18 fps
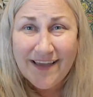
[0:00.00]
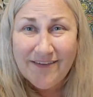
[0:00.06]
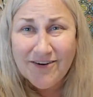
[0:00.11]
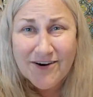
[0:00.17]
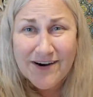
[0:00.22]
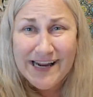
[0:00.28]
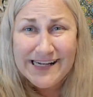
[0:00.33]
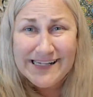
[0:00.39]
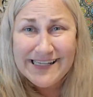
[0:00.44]
Have a
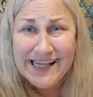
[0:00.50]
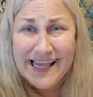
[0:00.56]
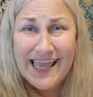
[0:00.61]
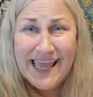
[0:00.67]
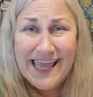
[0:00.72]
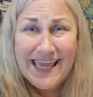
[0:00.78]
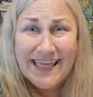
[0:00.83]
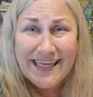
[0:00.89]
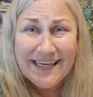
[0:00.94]
great
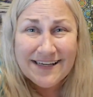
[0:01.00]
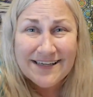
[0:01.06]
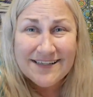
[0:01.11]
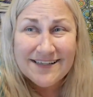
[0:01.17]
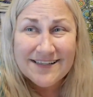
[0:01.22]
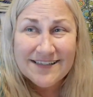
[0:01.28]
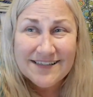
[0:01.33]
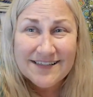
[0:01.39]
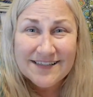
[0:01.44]
day.
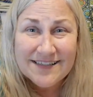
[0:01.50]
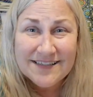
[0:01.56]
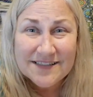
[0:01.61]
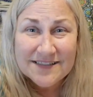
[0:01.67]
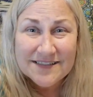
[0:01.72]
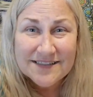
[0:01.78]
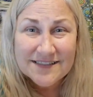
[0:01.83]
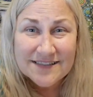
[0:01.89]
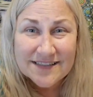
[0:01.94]

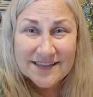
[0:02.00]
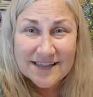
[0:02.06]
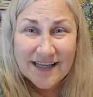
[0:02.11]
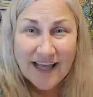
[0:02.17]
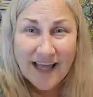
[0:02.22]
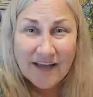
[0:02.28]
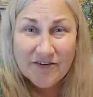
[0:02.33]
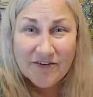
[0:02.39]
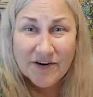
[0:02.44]

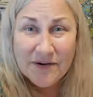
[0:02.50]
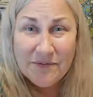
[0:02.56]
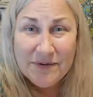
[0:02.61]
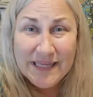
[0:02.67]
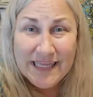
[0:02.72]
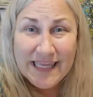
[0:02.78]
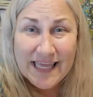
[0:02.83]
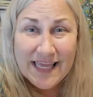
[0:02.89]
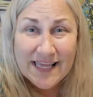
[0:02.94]
Have a great
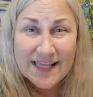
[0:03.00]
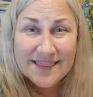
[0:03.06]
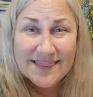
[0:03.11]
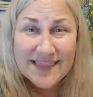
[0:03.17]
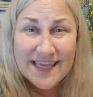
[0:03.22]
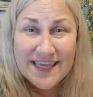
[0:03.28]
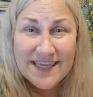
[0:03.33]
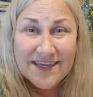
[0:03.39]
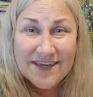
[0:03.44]
weekend.
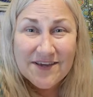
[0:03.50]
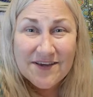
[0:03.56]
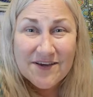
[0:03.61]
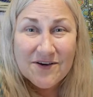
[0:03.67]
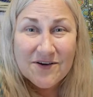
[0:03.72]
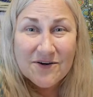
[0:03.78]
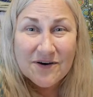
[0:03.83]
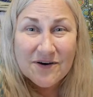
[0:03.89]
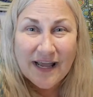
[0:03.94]
Thank
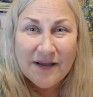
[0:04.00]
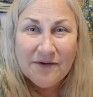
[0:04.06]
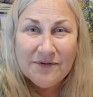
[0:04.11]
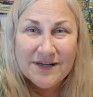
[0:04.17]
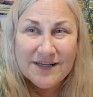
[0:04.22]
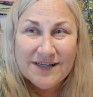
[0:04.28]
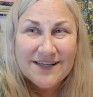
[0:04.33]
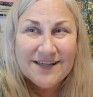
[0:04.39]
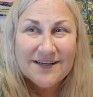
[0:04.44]
you. I
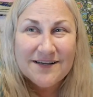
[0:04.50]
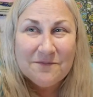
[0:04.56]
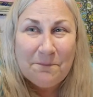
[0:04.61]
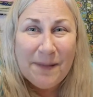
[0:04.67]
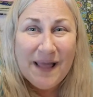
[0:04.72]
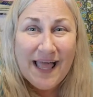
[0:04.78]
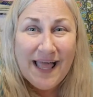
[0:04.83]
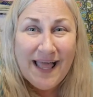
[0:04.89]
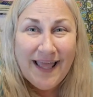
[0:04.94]
will.
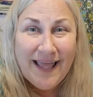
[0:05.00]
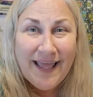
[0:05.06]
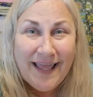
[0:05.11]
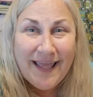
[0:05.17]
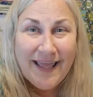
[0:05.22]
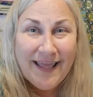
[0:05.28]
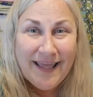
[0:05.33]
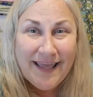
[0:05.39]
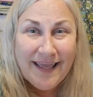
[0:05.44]

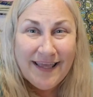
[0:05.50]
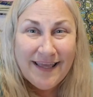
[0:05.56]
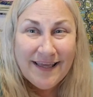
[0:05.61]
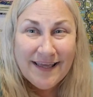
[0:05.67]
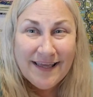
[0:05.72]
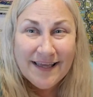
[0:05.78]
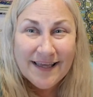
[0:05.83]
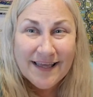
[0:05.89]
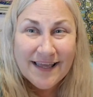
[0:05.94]
Bye.